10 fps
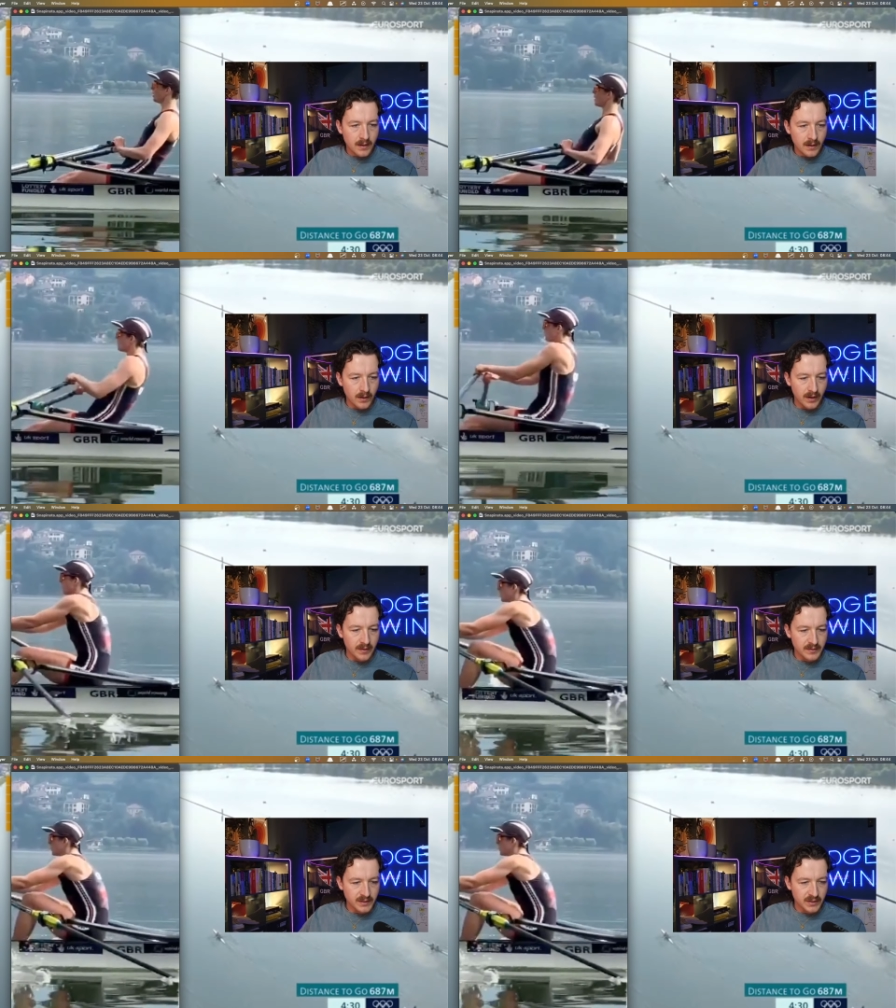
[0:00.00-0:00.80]
Oh yeah,
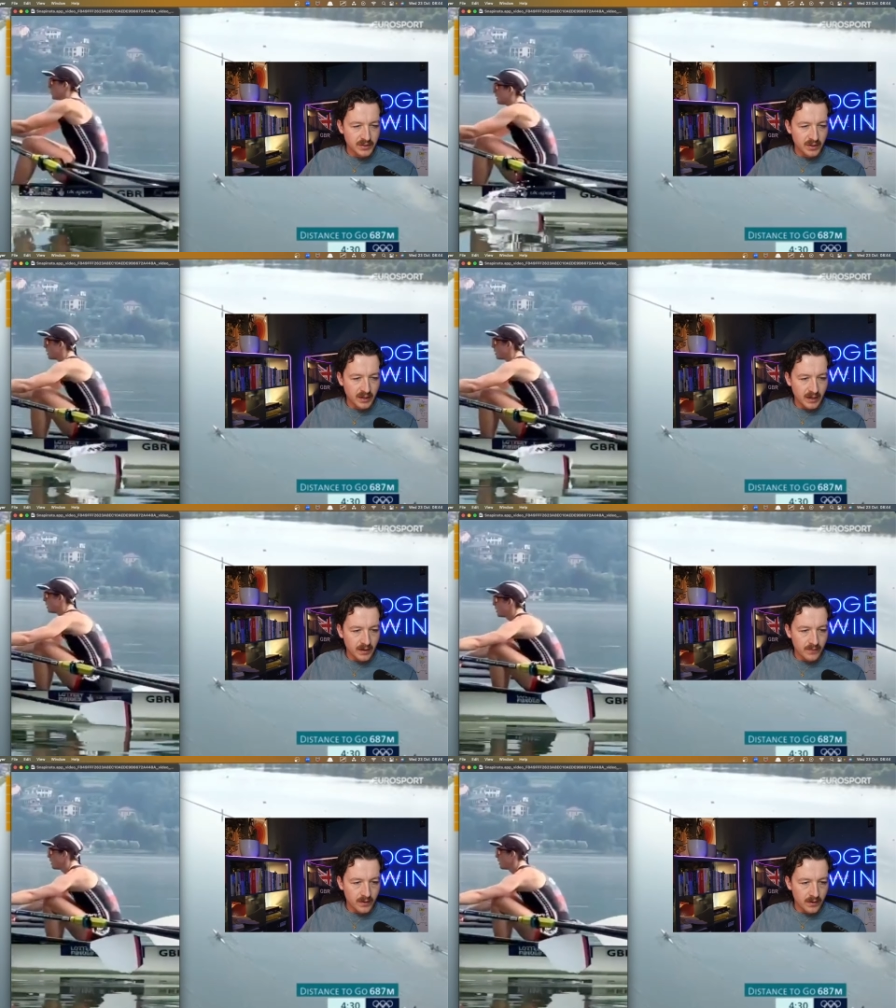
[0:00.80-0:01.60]
there's a good shot here
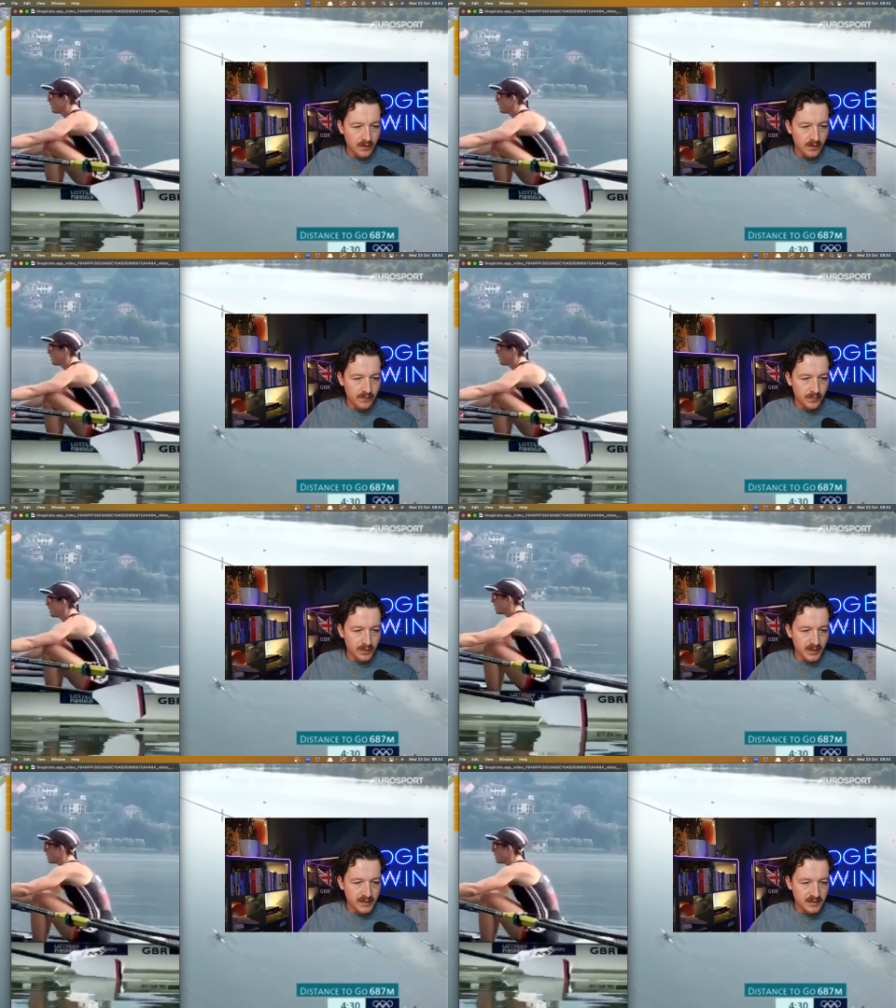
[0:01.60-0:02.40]
of her
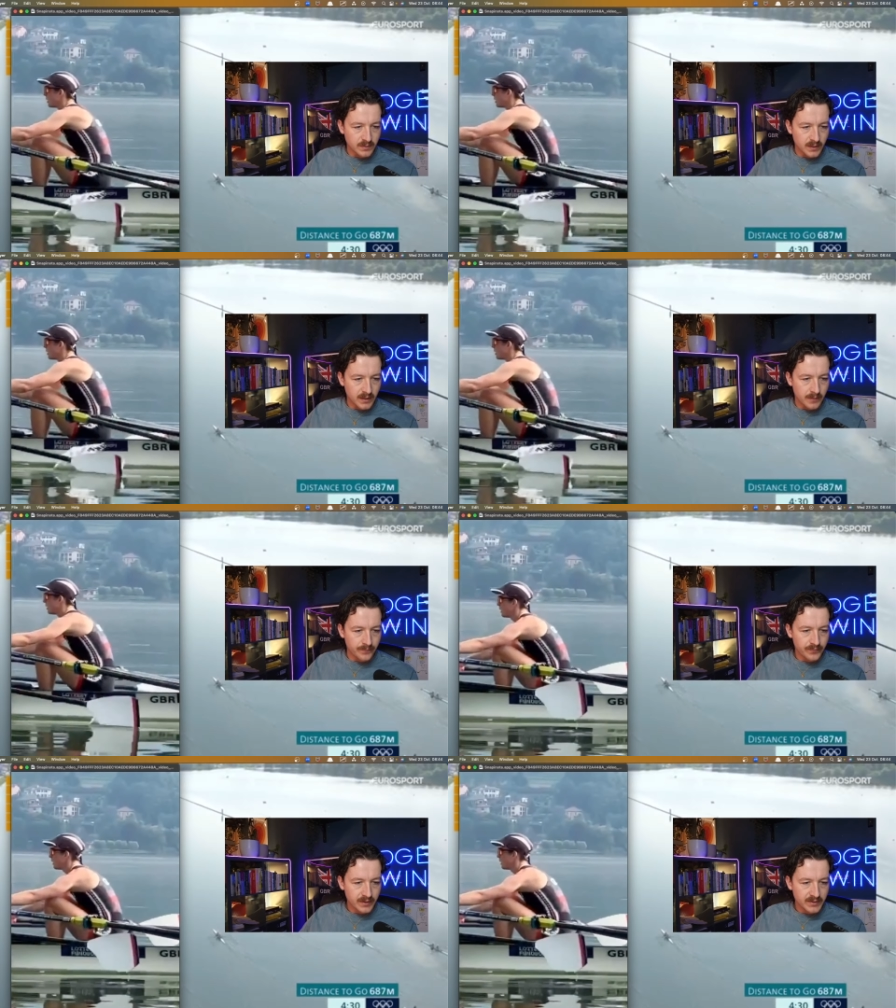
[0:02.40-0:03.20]
blades as well.
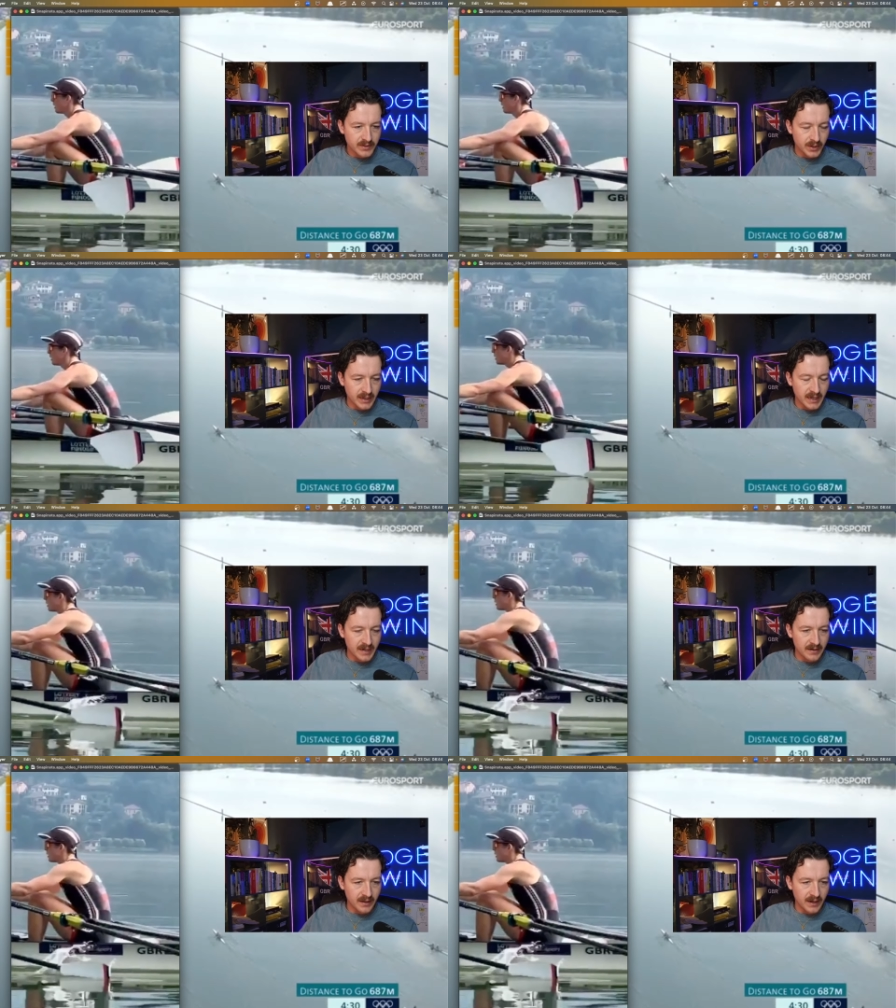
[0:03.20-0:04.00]
So
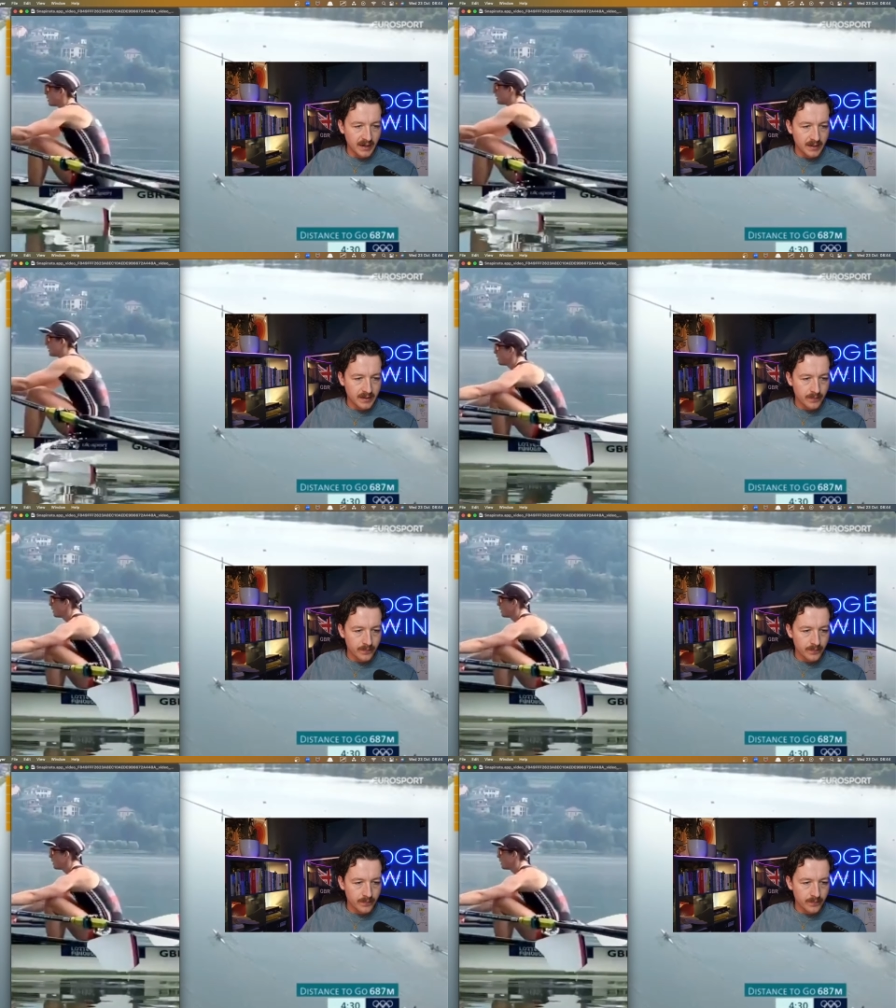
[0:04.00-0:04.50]
again, like